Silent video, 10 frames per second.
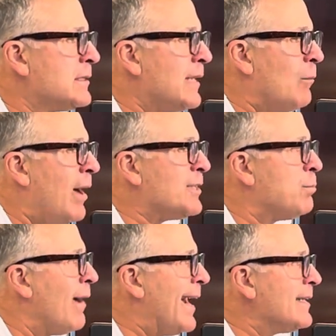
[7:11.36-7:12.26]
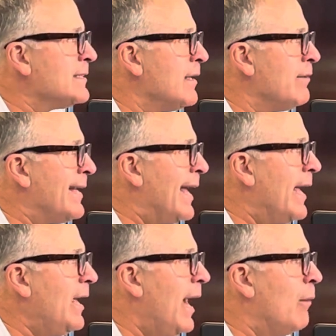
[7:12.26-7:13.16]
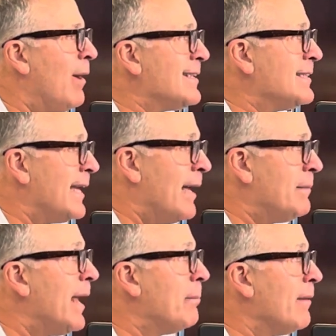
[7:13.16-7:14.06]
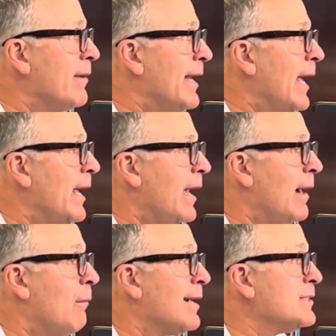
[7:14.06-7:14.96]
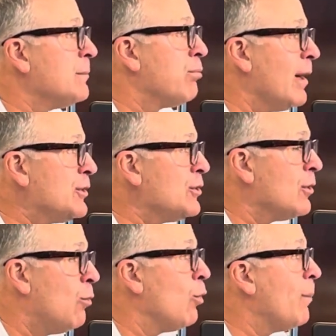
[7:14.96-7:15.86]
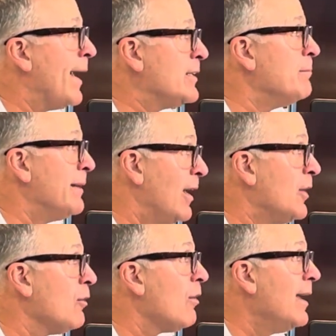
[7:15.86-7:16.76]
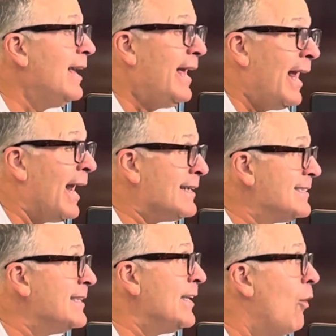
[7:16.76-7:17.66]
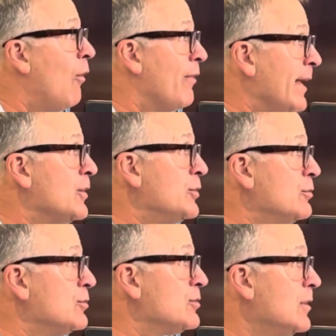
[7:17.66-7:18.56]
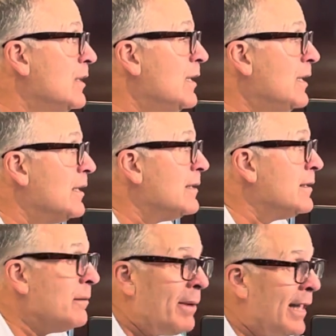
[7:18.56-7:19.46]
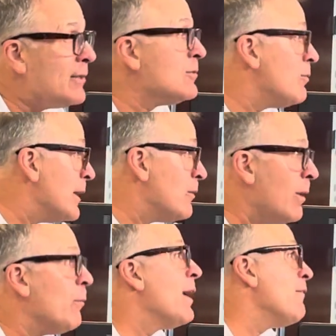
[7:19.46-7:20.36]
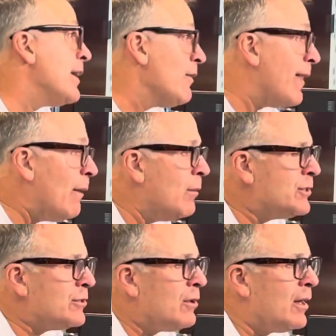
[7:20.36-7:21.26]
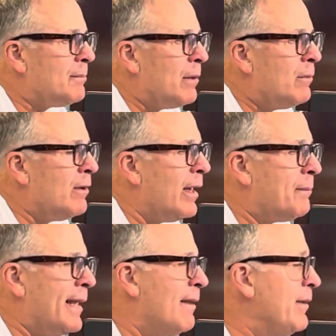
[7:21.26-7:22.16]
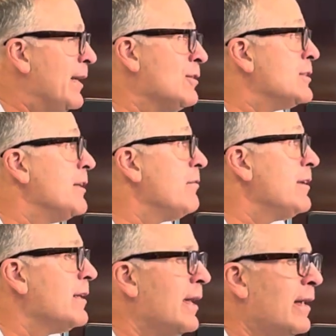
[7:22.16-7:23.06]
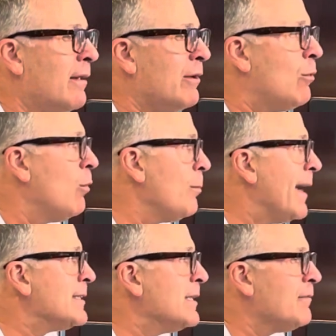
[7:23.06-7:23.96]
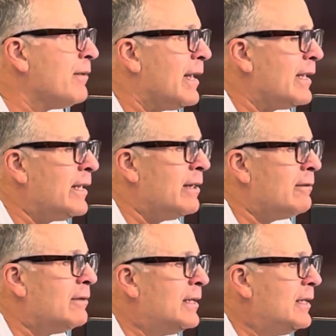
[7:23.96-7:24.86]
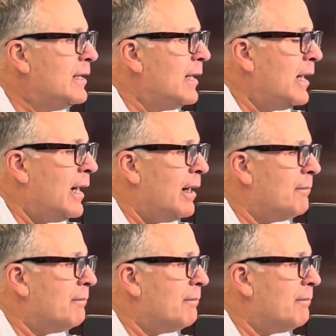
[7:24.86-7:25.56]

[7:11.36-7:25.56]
I watch practice every day. I watch the game tape every day. I watch the pressure the quarterbacks have been under, and I see all the issues. I mean, back in 2020, whatever year that was you're talking about, Will, I mean, every year is different. Every quarterback's different, you know.